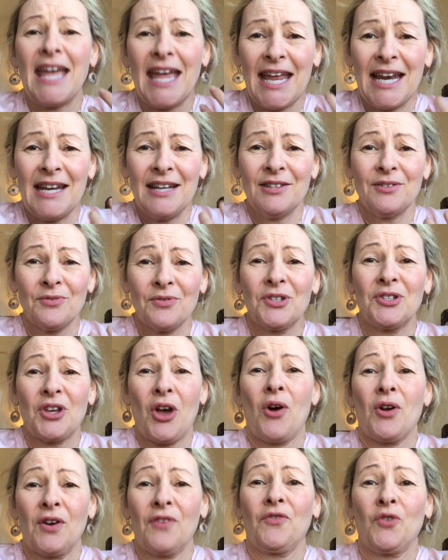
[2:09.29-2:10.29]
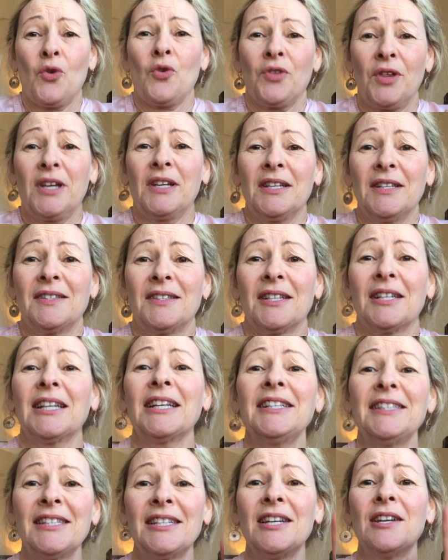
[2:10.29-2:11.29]
And as a result of all this, it
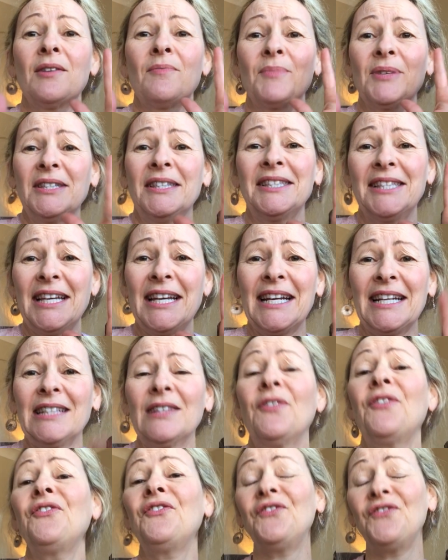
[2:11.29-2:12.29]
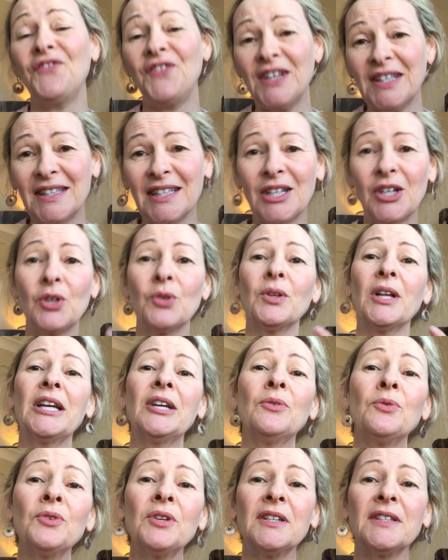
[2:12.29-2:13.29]
leads to number six, physical
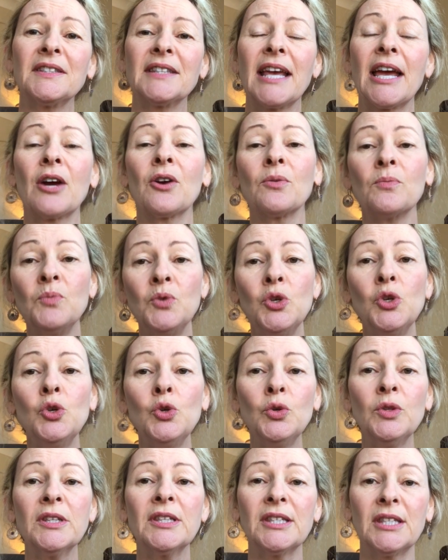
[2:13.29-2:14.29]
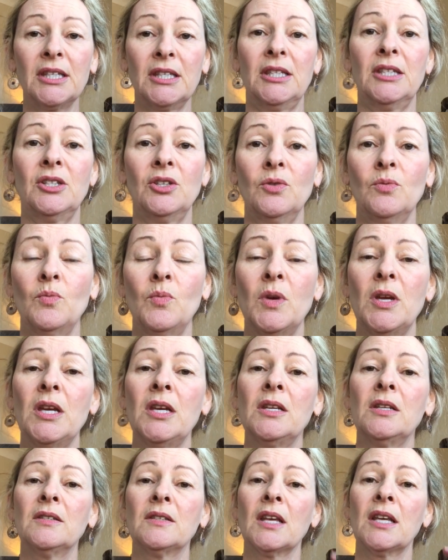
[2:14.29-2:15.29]
illness. Our immune system
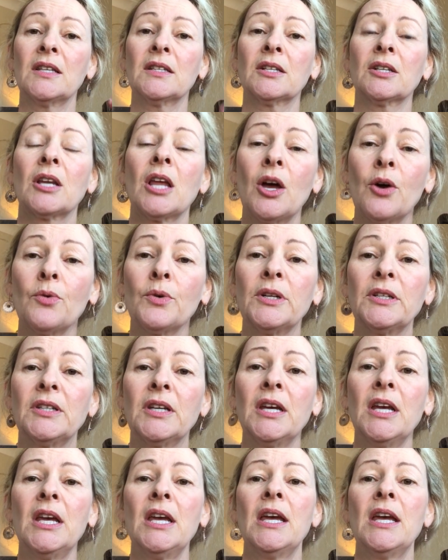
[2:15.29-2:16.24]
is lowered.